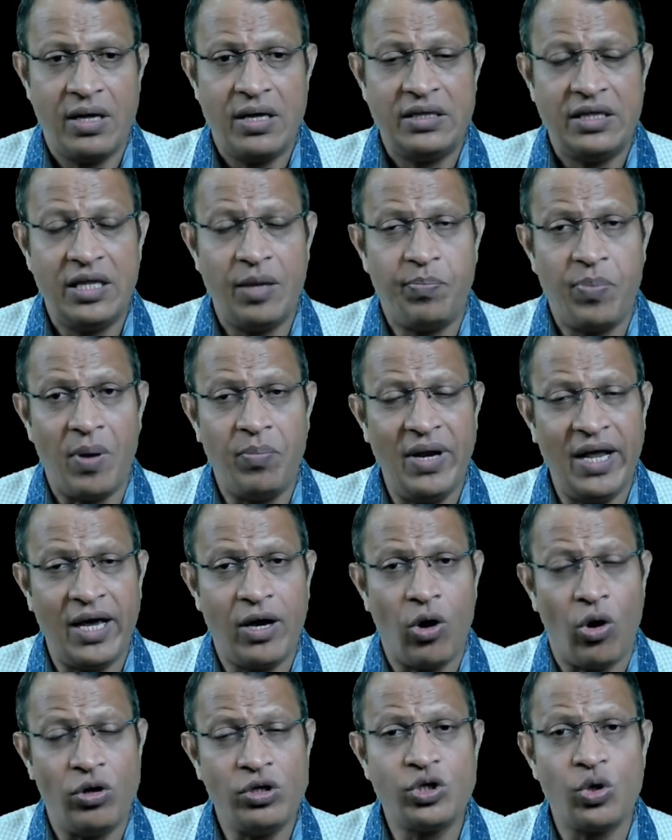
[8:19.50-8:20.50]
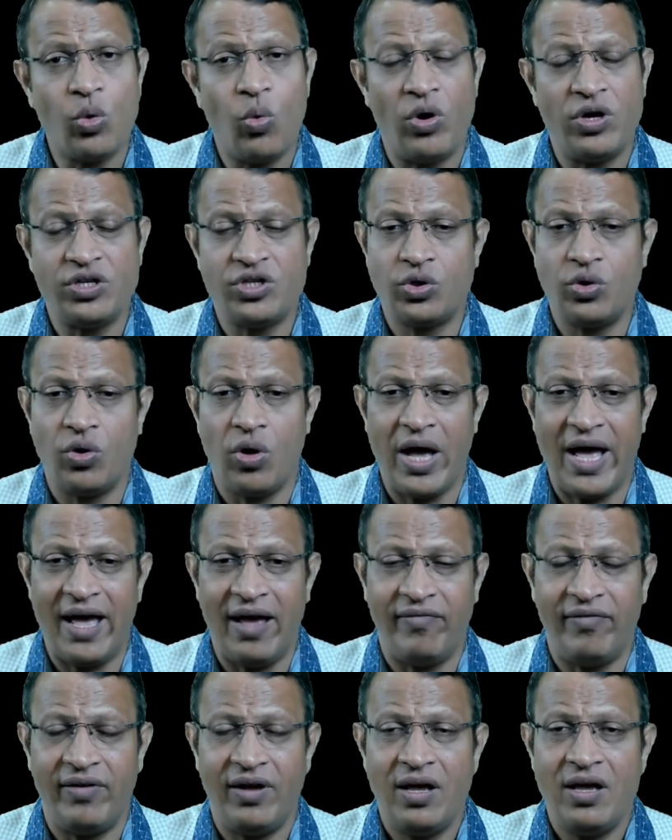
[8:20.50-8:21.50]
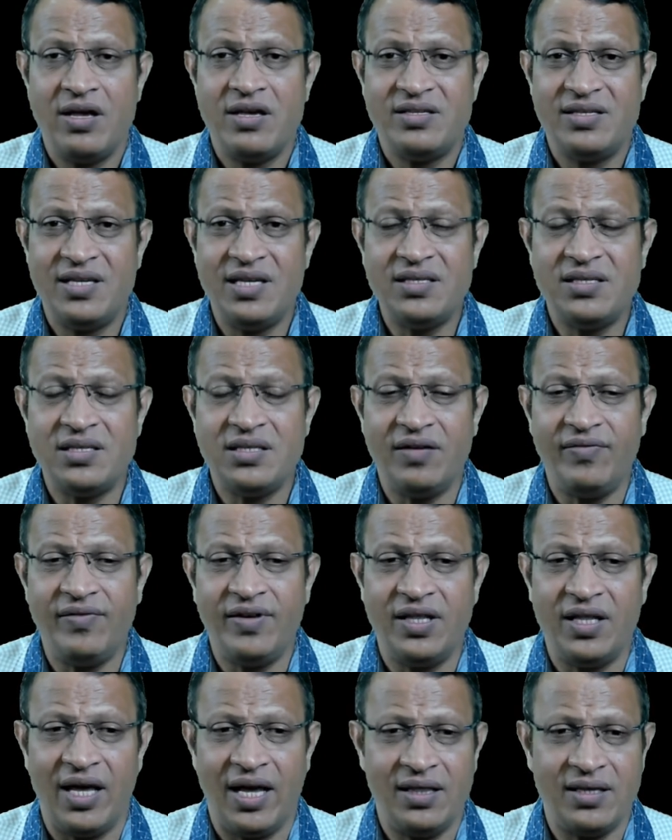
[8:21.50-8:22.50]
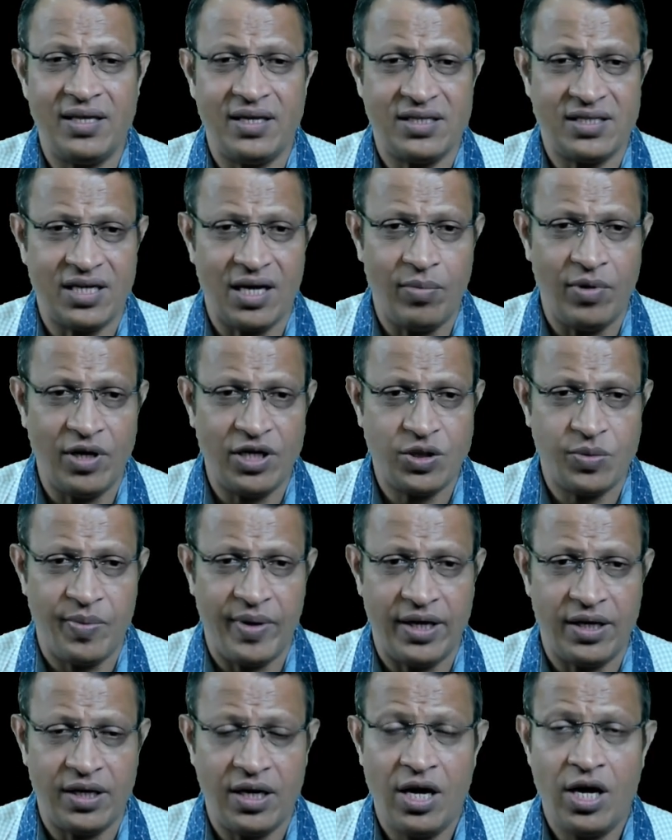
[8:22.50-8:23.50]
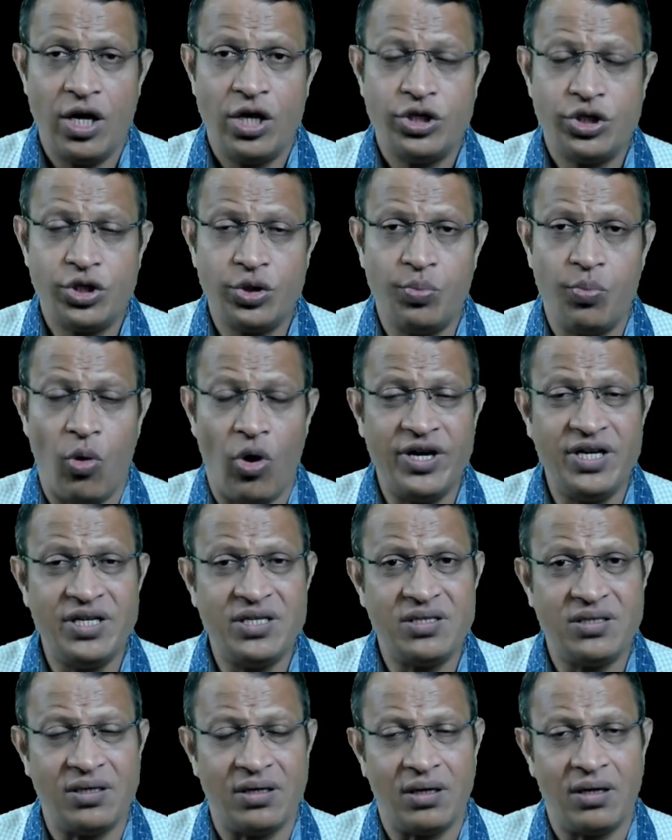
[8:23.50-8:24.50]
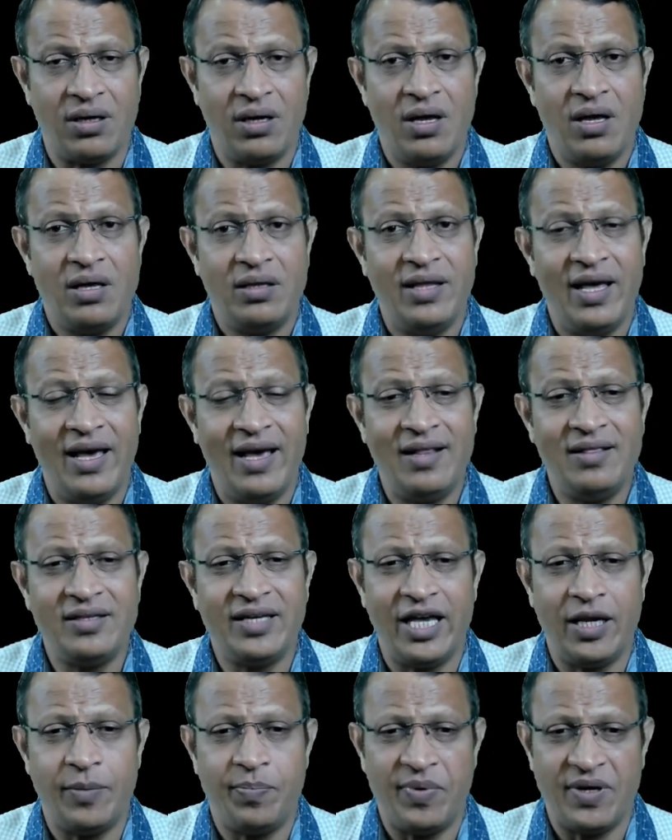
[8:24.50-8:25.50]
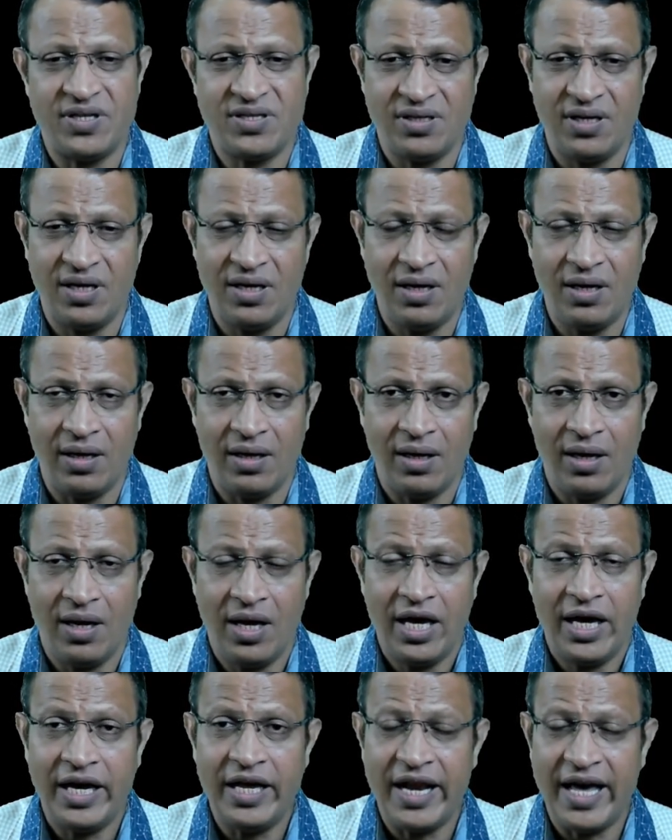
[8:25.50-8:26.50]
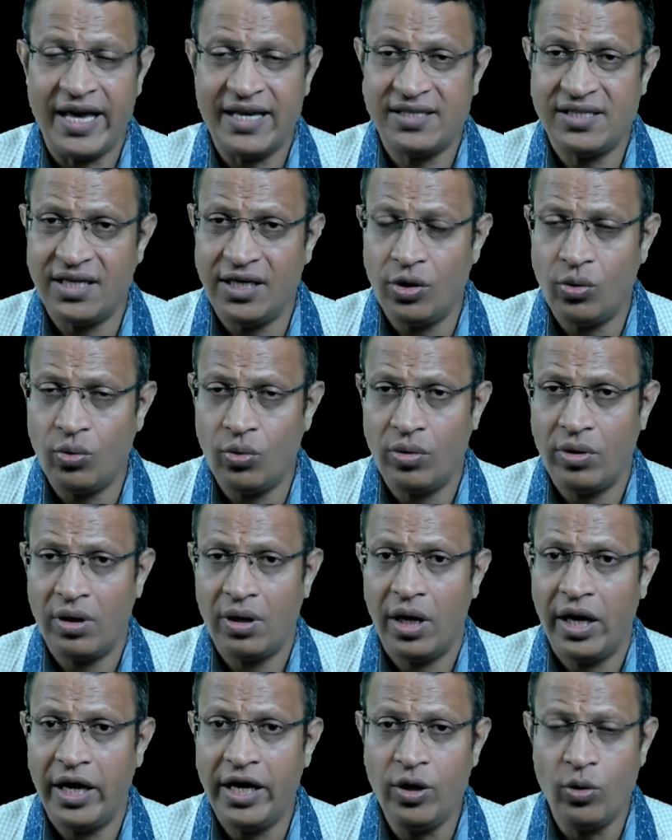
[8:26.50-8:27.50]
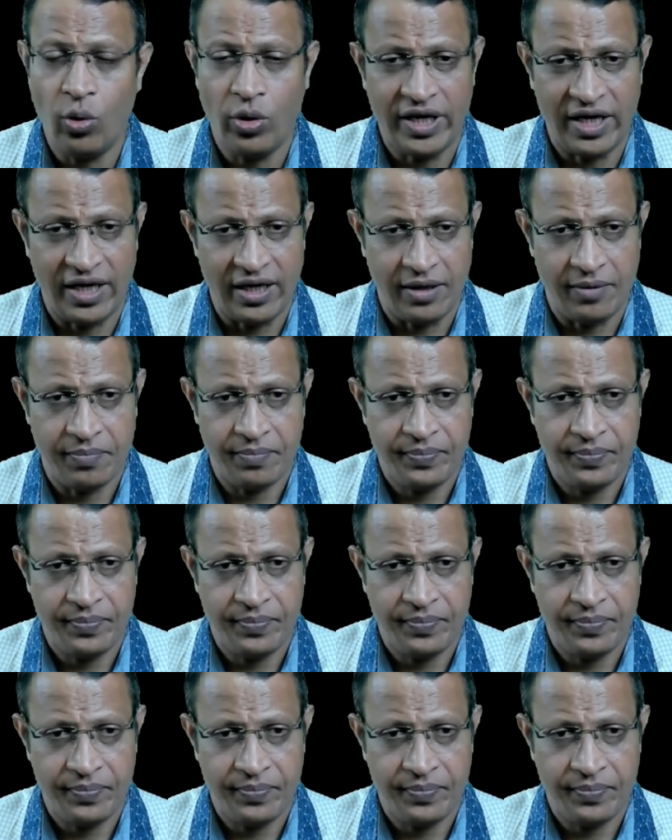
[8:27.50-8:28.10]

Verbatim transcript: the public also wants to have CCTV in the health establishment to monitor the healthcare personnel in ICU, in OT.